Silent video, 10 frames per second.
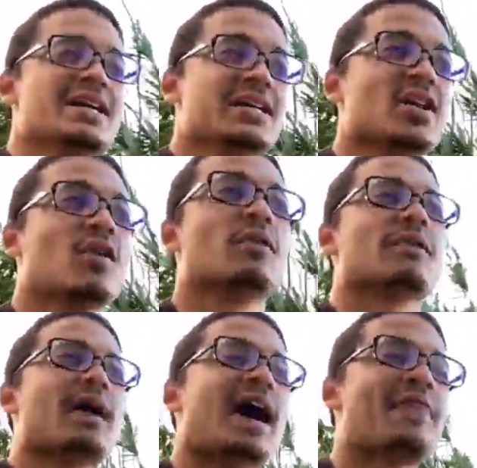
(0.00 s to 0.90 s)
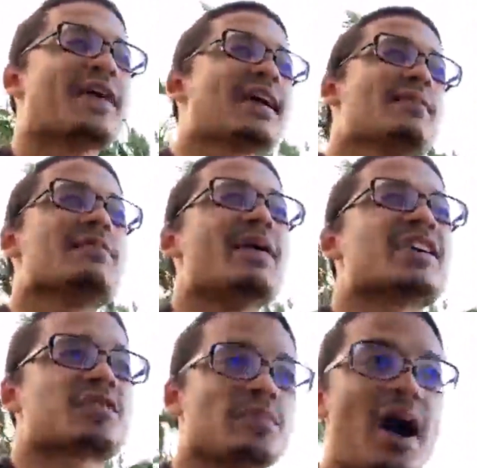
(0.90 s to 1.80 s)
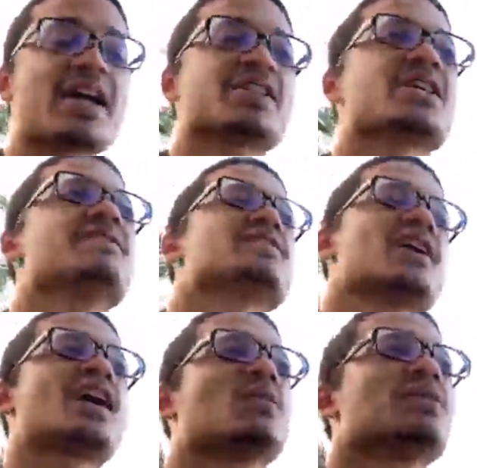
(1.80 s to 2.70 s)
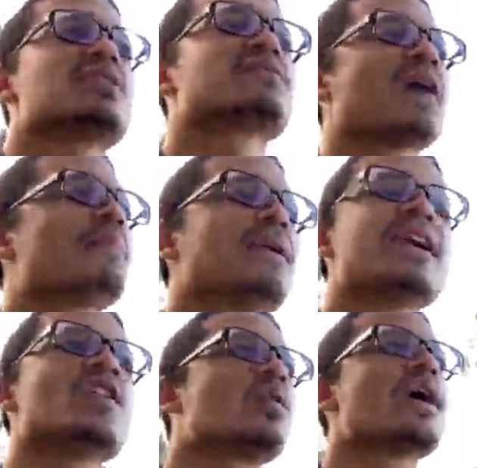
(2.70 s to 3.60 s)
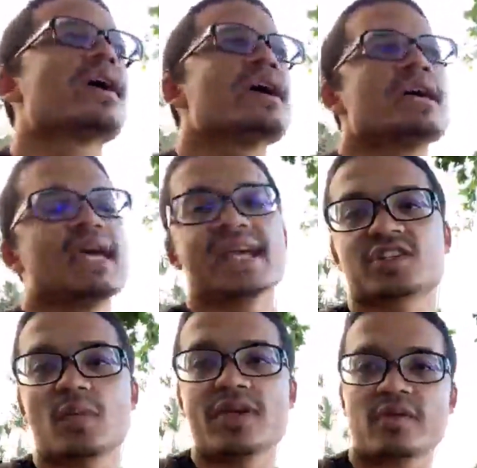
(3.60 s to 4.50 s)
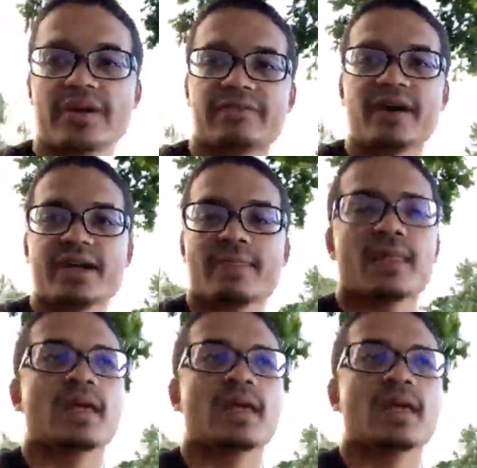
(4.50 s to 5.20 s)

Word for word: You know, I think it'd be best for boxing if Tanaka won this fight. But either way, it's going to be a great fight.